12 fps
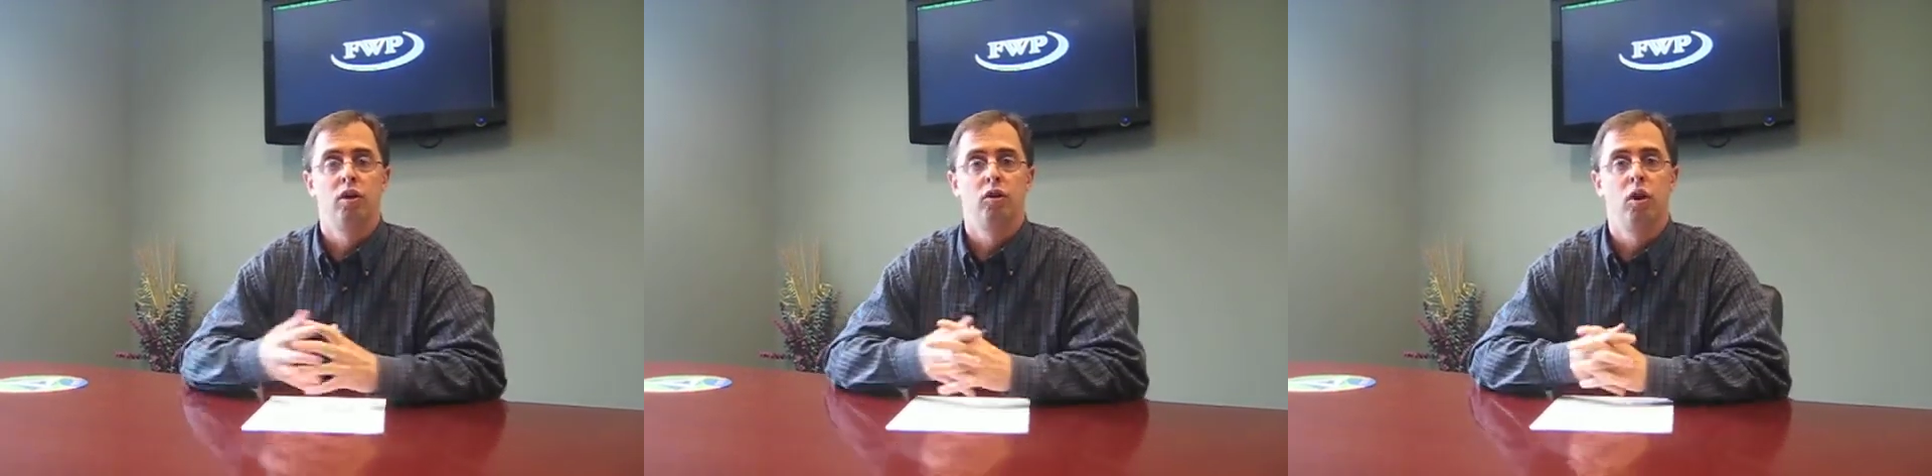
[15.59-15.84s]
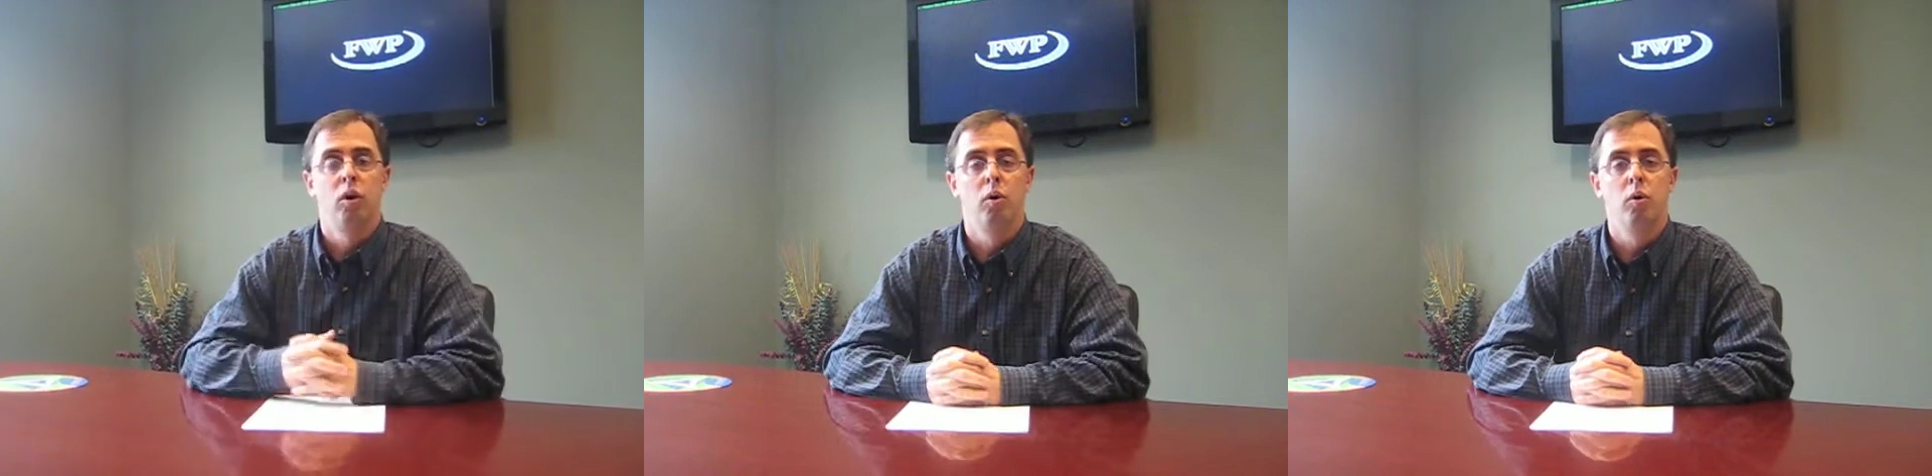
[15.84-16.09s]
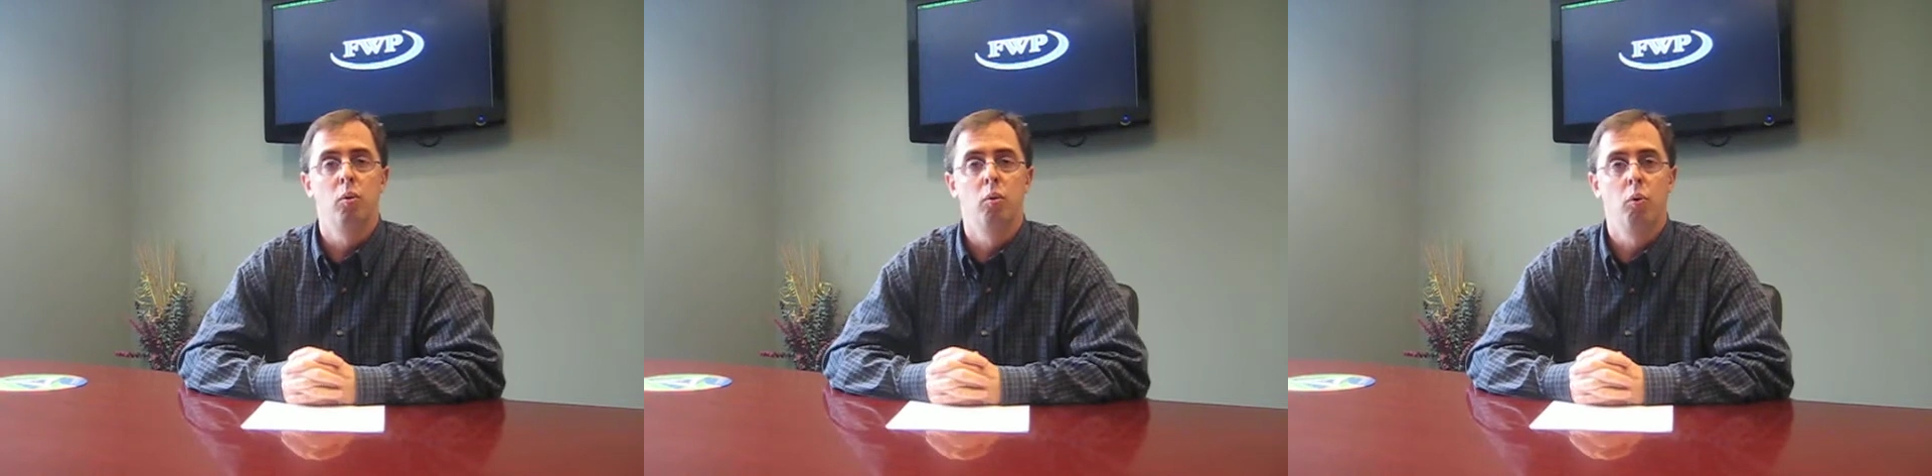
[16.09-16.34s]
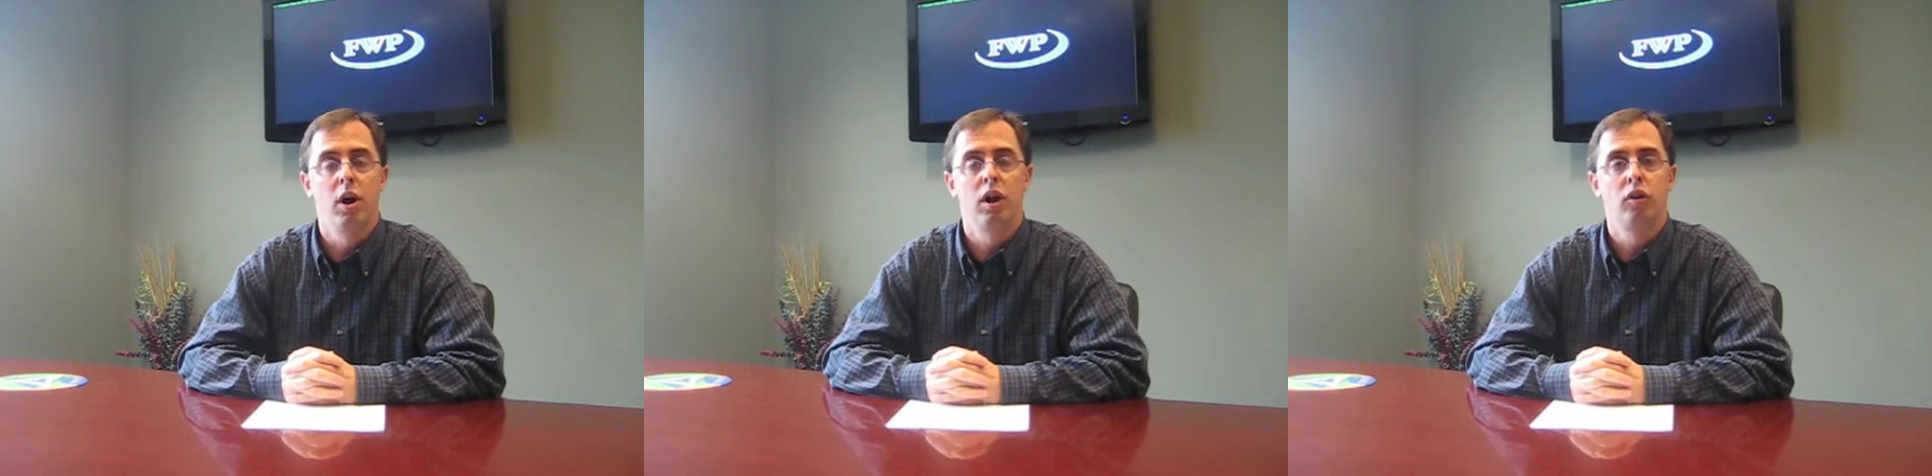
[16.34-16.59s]
So
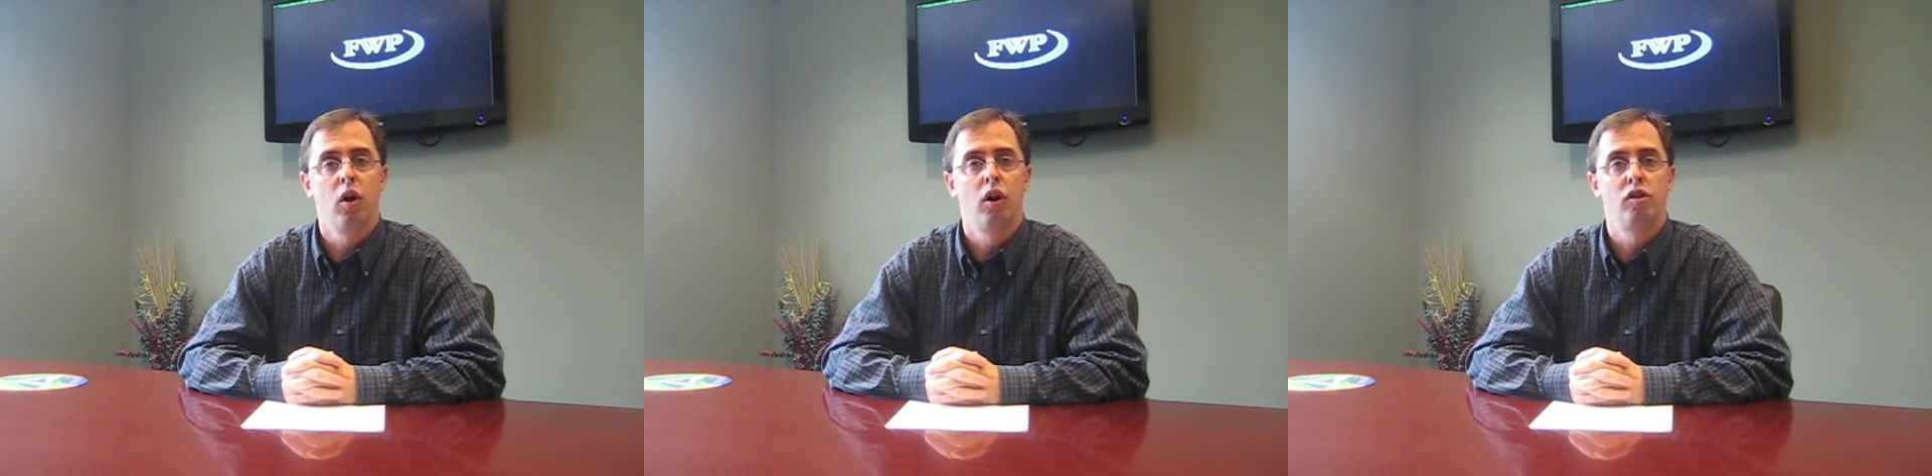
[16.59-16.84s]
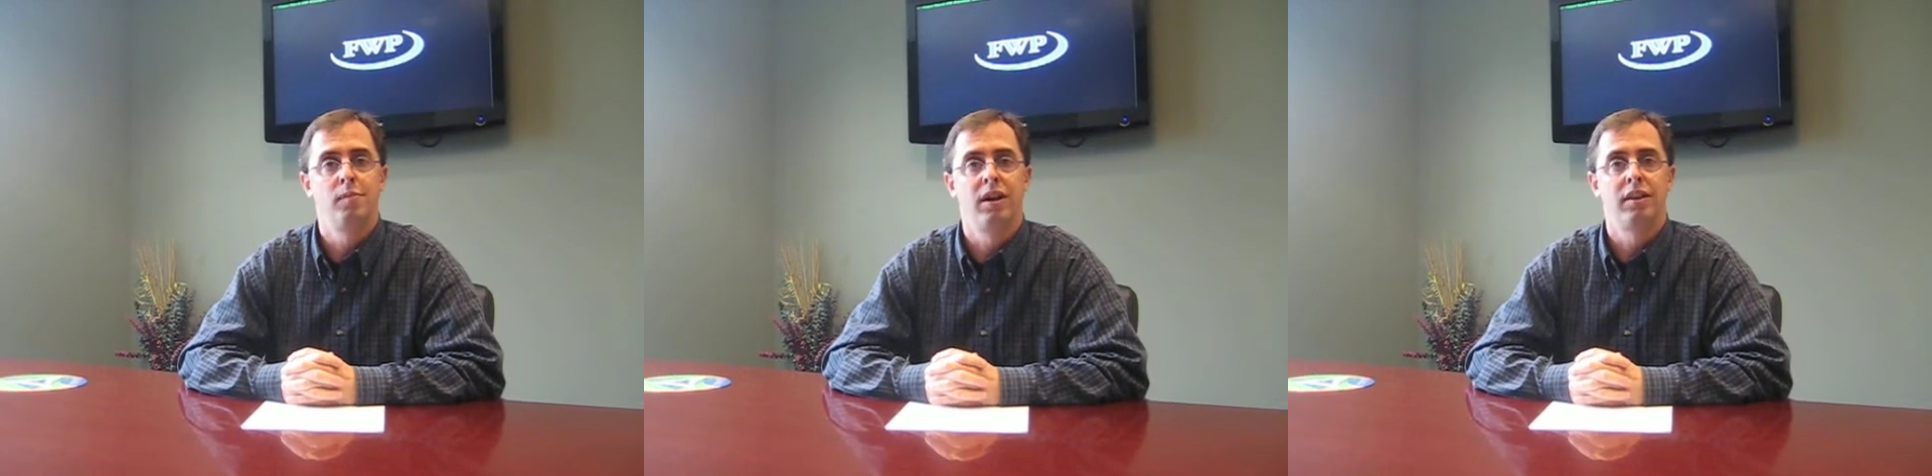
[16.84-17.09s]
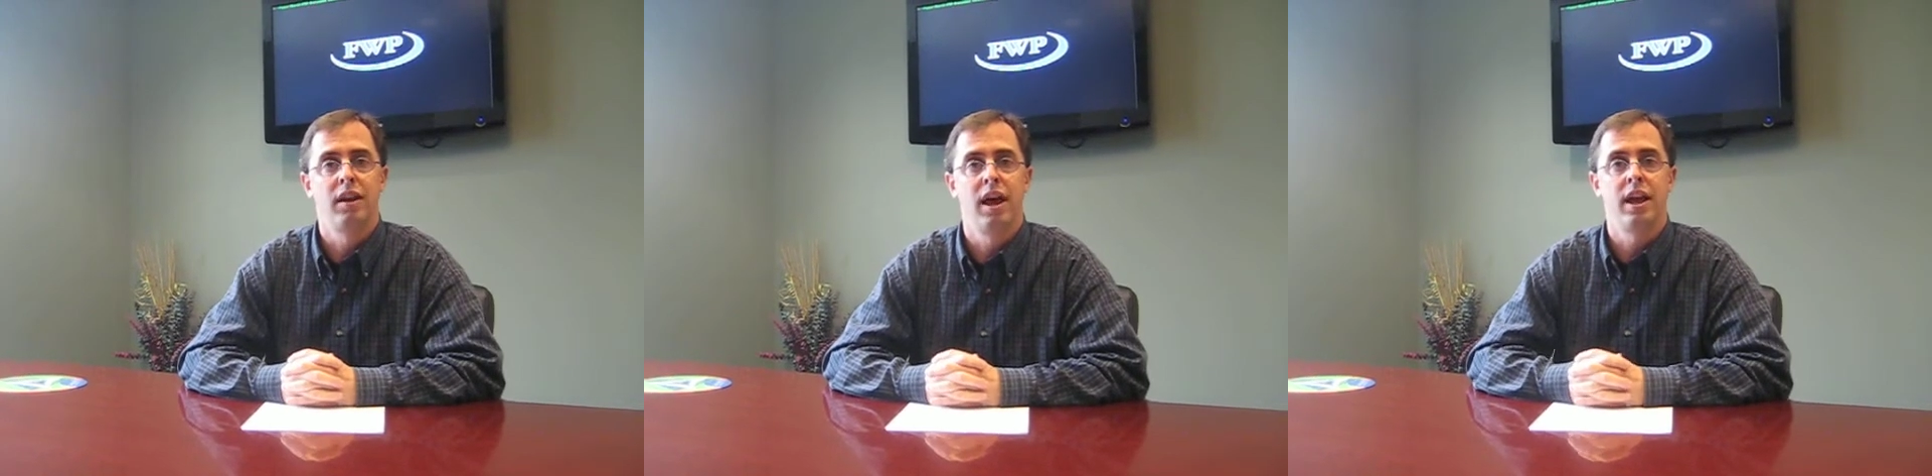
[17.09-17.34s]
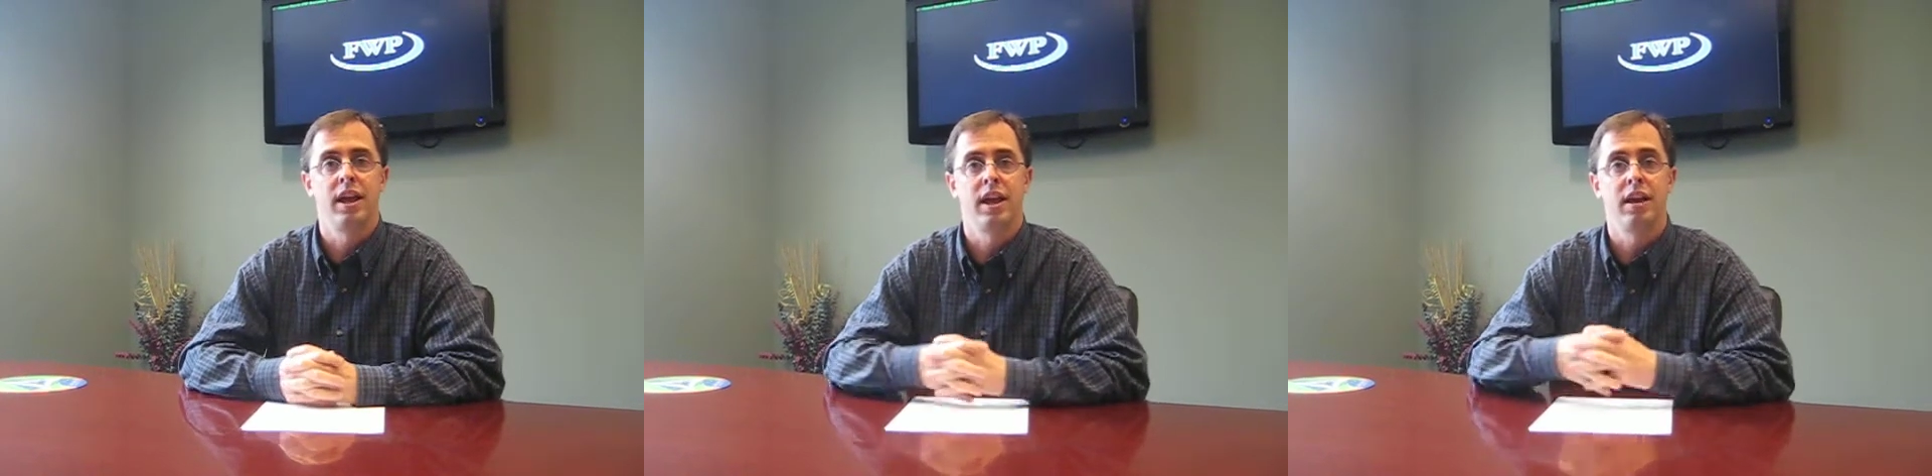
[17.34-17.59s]
what I'm going to talk to you about
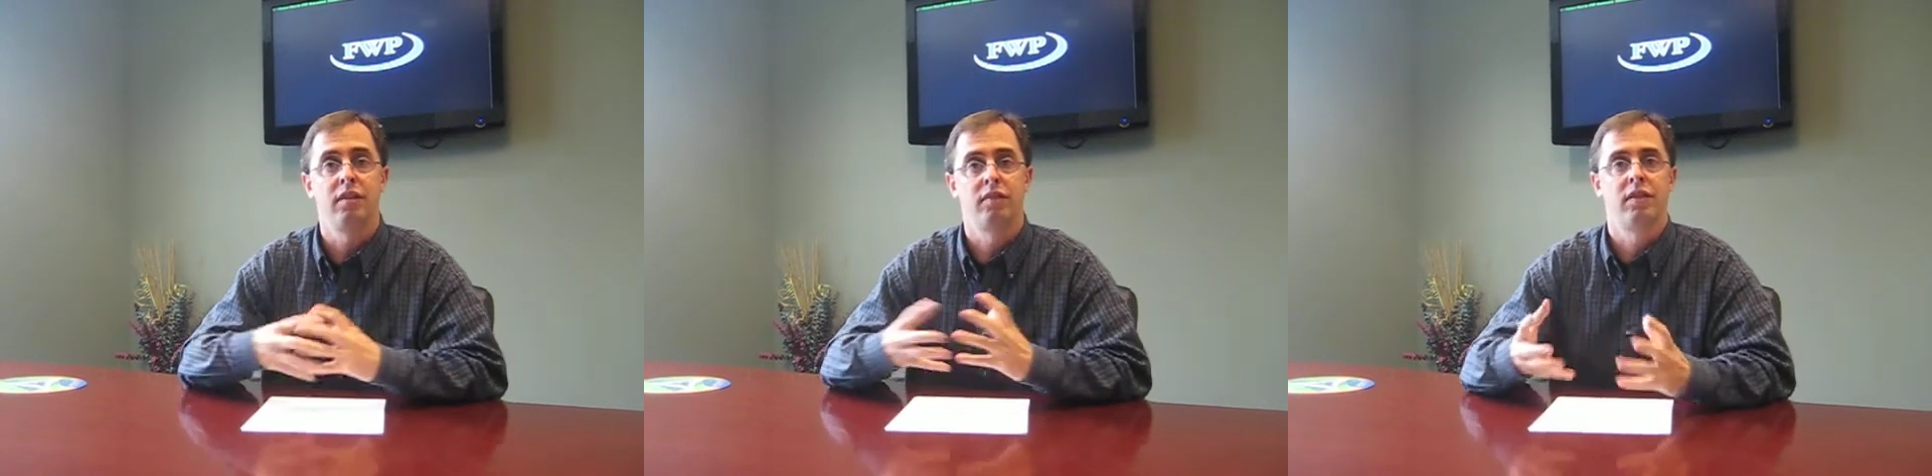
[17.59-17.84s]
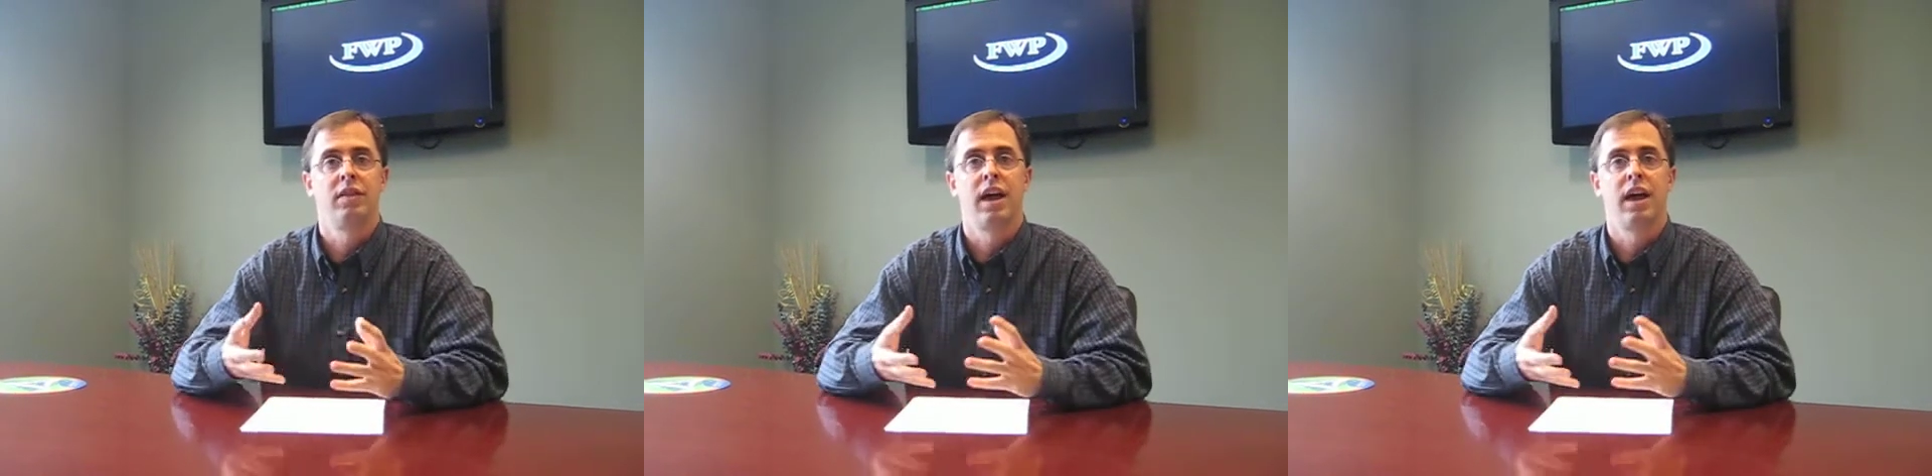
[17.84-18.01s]
today is